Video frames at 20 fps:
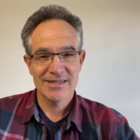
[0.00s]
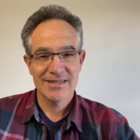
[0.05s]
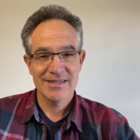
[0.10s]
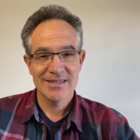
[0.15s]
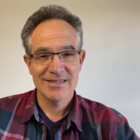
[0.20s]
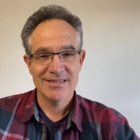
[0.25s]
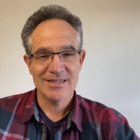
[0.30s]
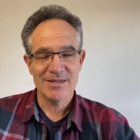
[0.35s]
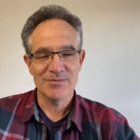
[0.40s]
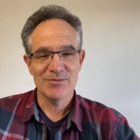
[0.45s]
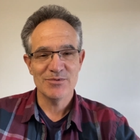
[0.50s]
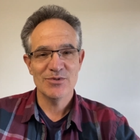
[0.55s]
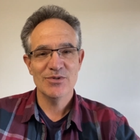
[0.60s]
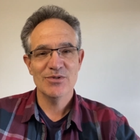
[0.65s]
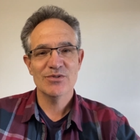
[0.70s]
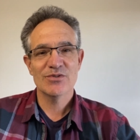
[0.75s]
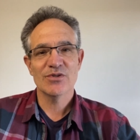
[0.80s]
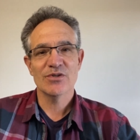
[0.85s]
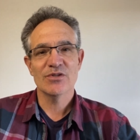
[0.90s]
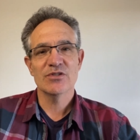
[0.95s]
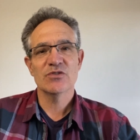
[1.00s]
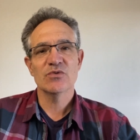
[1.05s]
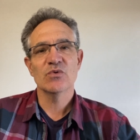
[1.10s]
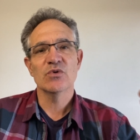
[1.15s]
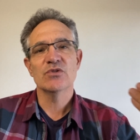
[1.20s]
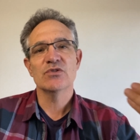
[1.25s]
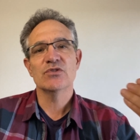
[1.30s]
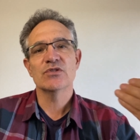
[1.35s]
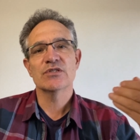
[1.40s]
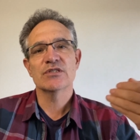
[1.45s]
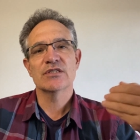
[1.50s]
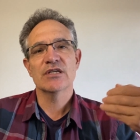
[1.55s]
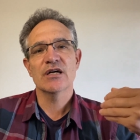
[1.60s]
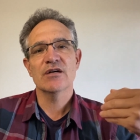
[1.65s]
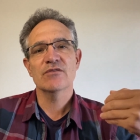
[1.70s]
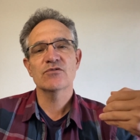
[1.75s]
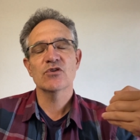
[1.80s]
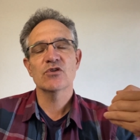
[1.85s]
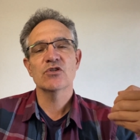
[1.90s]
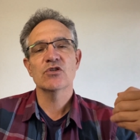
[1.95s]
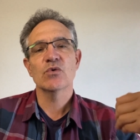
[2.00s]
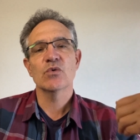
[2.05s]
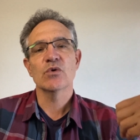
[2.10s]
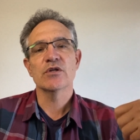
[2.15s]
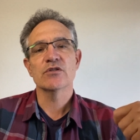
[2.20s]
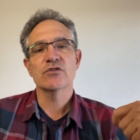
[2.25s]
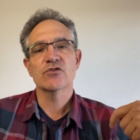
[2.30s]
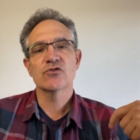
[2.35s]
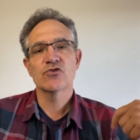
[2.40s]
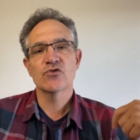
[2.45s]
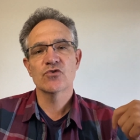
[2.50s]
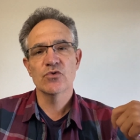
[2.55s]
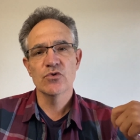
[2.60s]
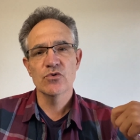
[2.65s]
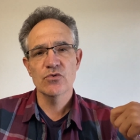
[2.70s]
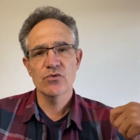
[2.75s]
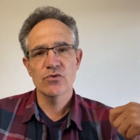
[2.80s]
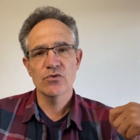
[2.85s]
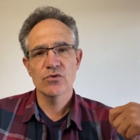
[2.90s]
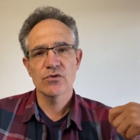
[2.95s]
Step 2, turn towards yourself, turn to what is true.